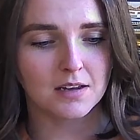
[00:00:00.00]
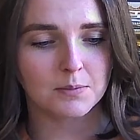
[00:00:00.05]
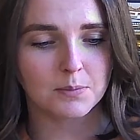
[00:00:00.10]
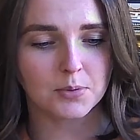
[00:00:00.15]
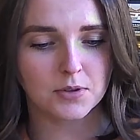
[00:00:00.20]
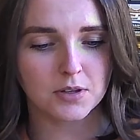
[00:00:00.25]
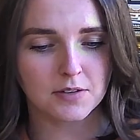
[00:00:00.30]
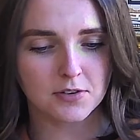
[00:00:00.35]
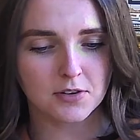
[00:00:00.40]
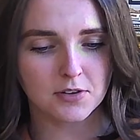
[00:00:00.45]

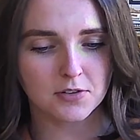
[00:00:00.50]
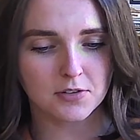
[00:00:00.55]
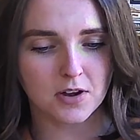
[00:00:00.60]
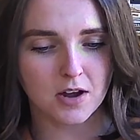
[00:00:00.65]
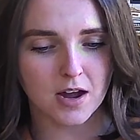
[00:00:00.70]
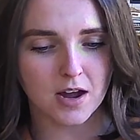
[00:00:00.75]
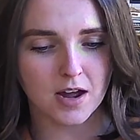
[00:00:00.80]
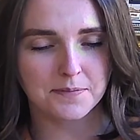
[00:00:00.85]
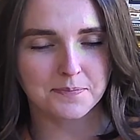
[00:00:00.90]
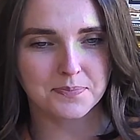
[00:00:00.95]
Believe it or
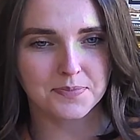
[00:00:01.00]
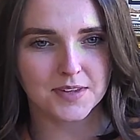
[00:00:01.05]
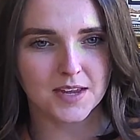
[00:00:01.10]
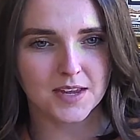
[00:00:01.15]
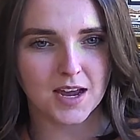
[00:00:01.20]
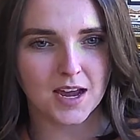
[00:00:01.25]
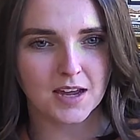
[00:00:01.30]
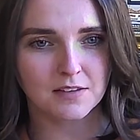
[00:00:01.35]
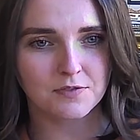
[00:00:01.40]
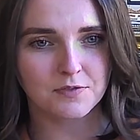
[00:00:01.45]
not,
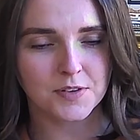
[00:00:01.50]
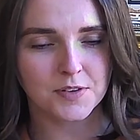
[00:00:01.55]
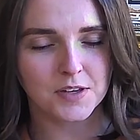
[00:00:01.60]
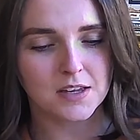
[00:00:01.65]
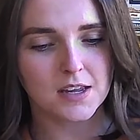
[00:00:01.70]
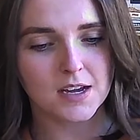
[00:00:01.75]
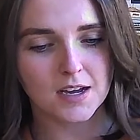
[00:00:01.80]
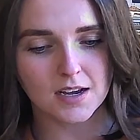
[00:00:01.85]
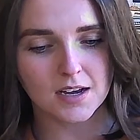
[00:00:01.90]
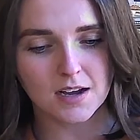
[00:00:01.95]
I feel
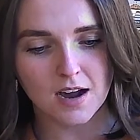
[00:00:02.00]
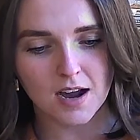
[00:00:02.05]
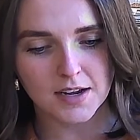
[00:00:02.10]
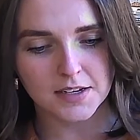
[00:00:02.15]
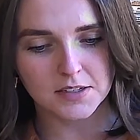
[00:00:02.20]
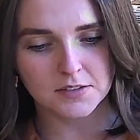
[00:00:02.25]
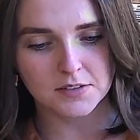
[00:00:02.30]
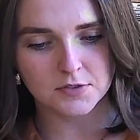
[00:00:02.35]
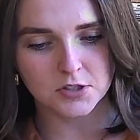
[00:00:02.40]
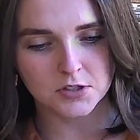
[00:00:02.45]
like I
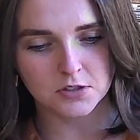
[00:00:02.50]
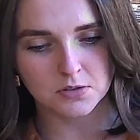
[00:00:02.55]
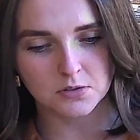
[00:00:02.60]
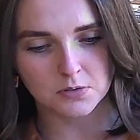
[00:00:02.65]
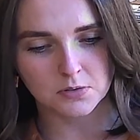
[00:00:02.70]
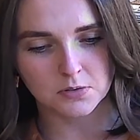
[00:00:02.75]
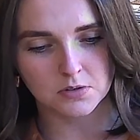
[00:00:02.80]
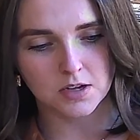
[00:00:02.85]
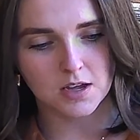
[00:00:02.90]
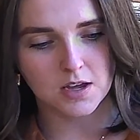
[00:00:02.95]
kind of
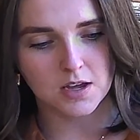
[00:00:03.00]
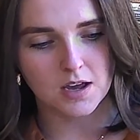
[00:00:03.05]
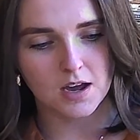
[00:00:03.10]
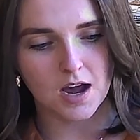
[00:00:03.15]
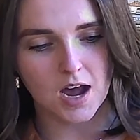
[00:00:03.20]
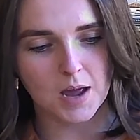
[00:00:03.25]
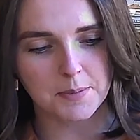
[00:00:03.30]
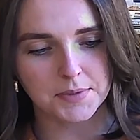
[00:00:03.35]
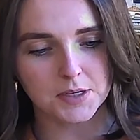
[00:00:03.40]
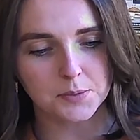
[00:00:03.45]
do.
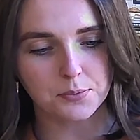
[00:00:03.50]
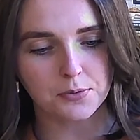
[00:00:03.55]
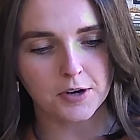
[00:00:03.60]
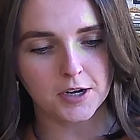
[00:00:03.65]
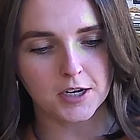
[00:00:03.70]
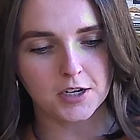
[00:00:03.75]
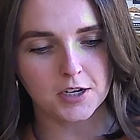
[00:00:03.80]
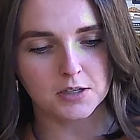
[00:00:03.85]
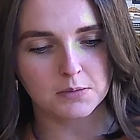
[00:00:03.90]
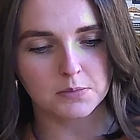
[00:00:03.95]
I'm in a
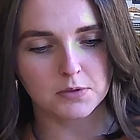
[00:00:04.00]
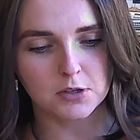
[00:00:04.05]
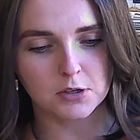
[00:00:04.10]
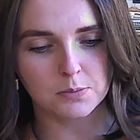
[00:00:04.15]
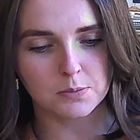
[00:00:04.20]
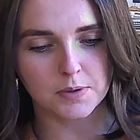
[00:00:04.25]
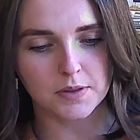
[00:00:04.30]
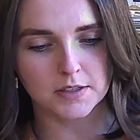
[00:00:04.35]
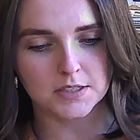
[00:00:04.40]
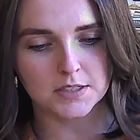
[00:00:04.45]
pretty good
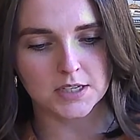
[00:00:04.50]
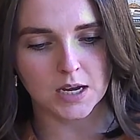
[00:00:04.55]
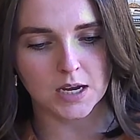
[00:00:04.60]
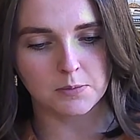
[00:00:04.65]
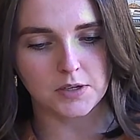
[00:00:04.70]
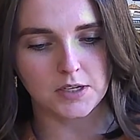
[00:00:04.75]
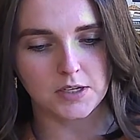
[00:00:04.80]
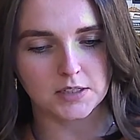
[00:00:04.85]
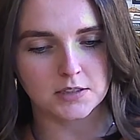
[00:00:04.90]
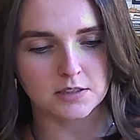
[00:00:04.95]
mood by the time
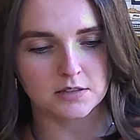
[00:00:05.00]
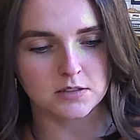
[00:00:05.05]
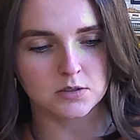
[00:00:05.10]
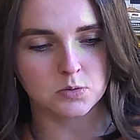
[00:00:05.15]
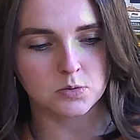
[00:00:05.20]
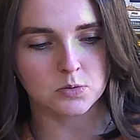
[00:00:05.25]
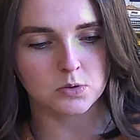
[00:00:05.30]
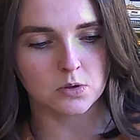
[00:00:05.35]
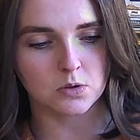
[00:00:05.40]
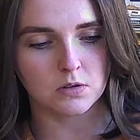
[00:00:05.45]
we get to
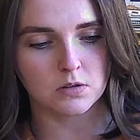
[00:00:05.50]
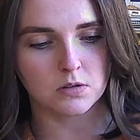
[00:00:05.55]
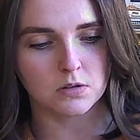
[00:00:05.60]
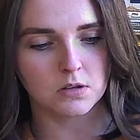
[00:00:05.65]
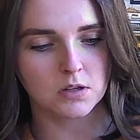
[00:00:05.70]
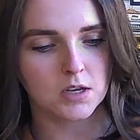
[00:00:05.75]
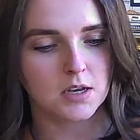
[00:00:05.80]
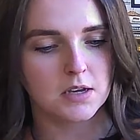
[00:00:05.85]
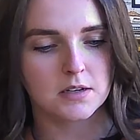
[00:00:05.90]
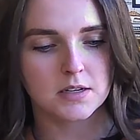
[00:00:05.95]
school.
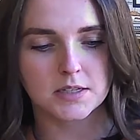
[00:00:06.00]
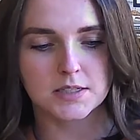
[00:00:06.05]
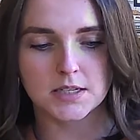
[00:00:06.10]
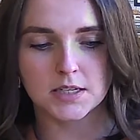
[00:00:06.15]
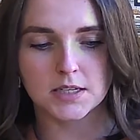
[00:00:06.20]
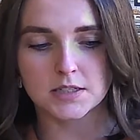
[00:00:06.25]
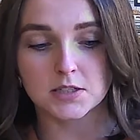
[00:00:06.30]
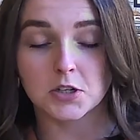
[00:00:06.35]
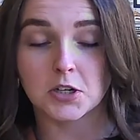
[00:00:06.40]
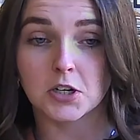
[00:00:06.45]
It
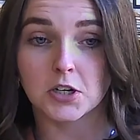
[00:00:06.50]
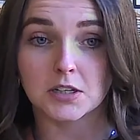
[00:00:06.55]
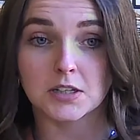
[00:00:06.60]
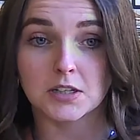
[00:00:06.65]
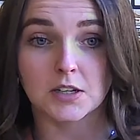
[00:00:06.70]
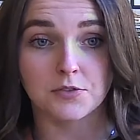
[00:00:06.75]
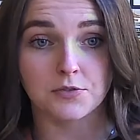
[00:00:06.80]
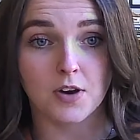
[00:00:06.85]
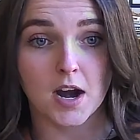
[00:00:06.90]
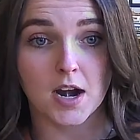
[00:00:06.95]
doesn't hurt
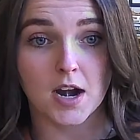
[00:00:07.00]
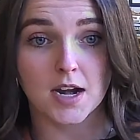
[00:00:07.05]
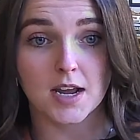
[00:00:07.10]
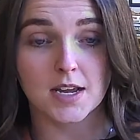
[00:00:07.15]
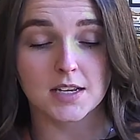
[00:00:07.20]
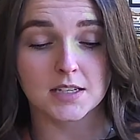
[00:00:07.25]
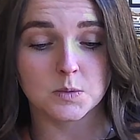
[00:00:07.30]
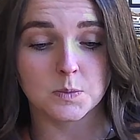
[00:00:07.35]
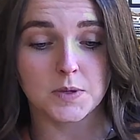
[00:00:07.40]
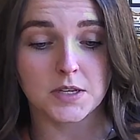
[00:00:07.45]
that Friday
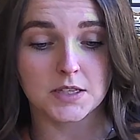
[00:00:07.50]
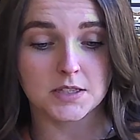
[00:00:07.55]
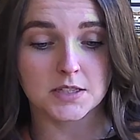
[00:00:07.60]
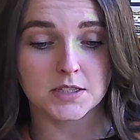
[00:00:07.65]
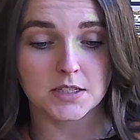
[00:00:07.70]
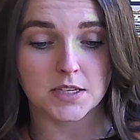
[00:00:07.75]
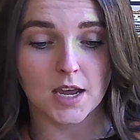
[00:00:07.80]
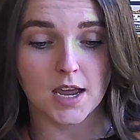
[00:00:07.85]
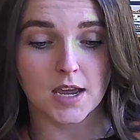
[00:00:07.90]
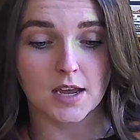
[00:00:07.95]
is pizza
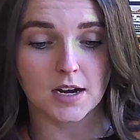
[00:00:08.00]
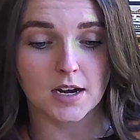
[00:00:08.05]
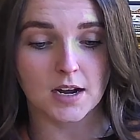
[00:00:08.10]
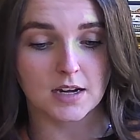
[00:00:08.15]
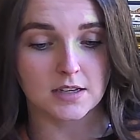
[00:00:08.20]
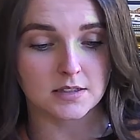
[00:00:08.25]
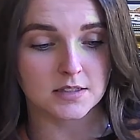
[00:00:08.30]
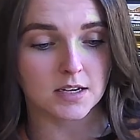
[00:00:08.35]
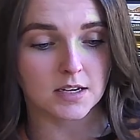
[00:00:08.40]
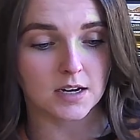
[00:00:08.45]
day at
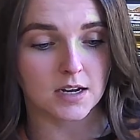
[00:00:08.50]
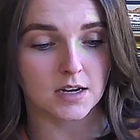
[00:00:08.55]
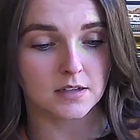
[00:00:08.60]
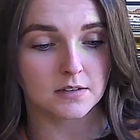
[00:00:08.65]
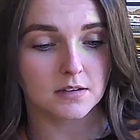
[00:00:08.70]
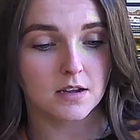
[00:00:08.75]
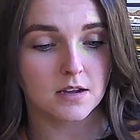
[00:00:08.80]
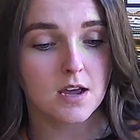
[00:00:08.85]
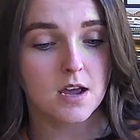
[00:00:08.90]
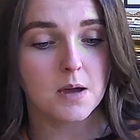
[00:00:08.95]
Einstein,
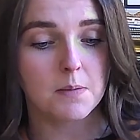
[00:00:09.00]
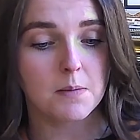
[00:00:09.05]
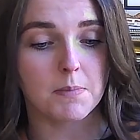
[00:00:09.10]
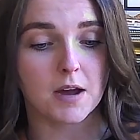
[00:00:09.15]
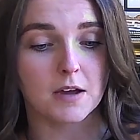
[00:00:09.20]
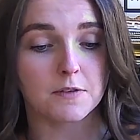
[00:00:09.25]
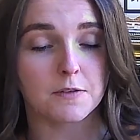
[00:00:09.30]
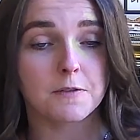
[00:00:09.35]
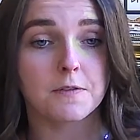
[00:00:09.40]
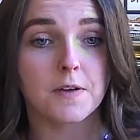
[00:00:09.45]

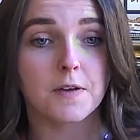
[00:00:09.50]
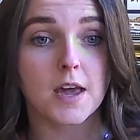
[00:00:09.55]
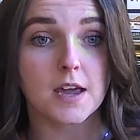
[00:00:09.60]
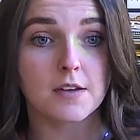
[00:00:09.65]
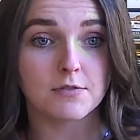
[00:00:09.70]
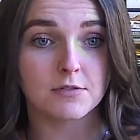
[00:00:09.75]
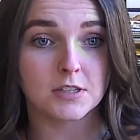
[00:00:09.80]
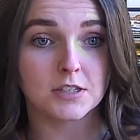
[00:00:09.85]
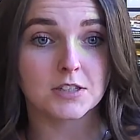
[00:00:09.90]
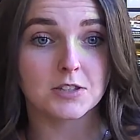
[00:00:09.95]
my
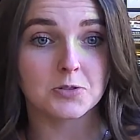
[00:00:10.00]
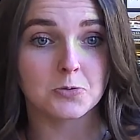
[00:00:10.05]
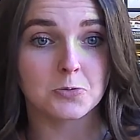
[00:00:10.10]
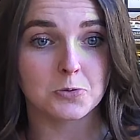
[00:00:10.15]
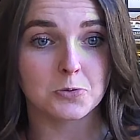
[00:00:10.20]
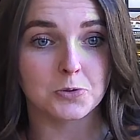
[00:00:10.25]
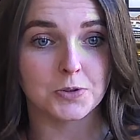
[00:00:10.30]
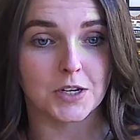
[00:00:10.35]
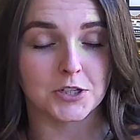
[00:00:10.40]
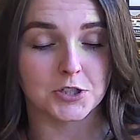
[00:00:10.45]
favorite
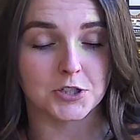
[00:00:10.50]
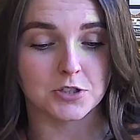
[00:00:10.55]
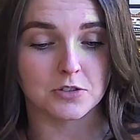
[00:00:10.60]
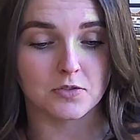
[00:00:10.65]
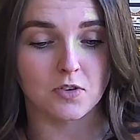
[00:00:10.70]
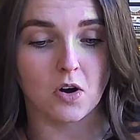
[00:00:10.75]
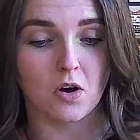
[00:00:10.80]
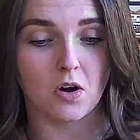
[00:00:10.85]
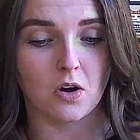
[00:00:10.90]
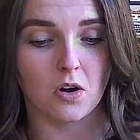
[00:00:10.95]
school lunch of
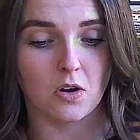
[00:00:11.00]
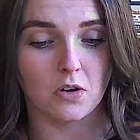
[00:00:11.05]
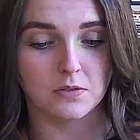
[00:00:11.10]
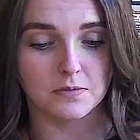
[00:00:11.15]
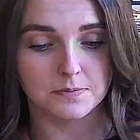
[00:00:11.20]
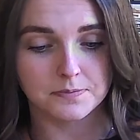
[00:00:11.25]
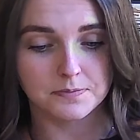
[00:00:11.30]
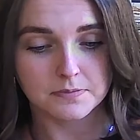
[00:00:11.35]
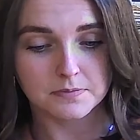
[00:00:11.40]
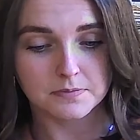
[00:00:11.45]
all.